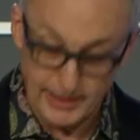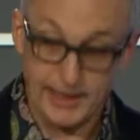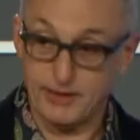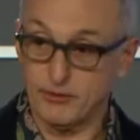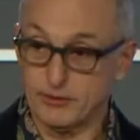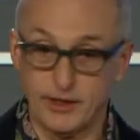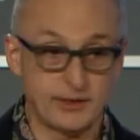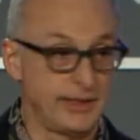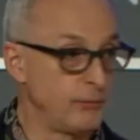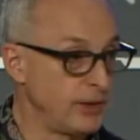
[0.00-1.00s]
And
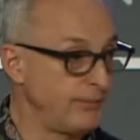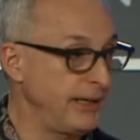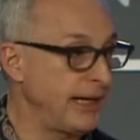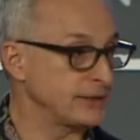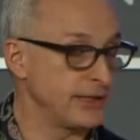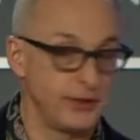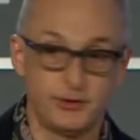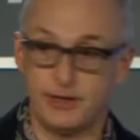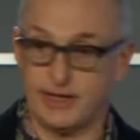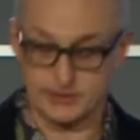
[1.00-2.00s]
luckily, we'll be asking
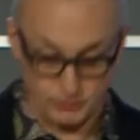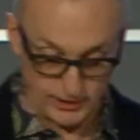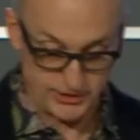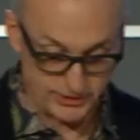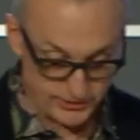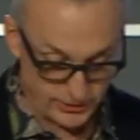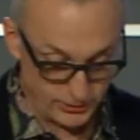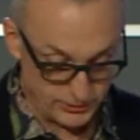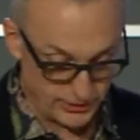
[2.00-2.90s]
you to ask questions too.